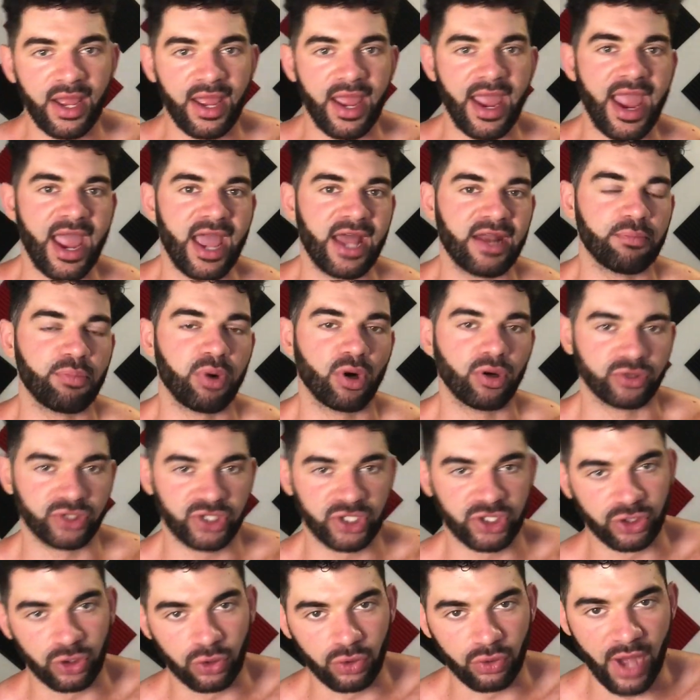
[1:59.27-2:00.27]
and
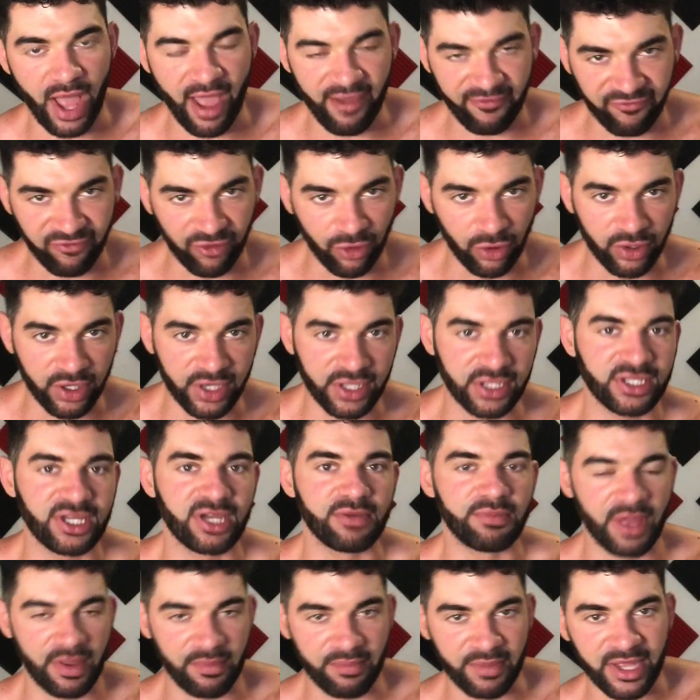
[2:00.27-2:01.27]
personal effort and
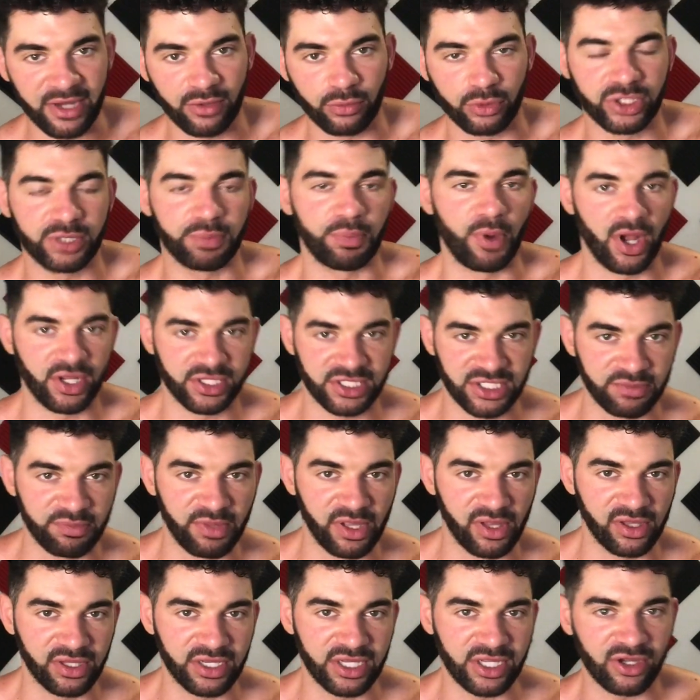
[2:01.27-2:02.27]
commitment,
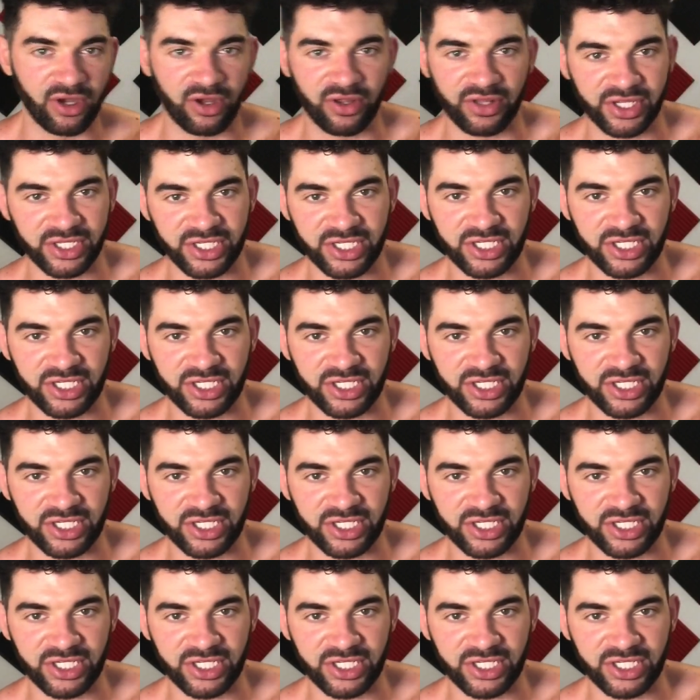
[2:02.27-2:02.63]
responsibility, all this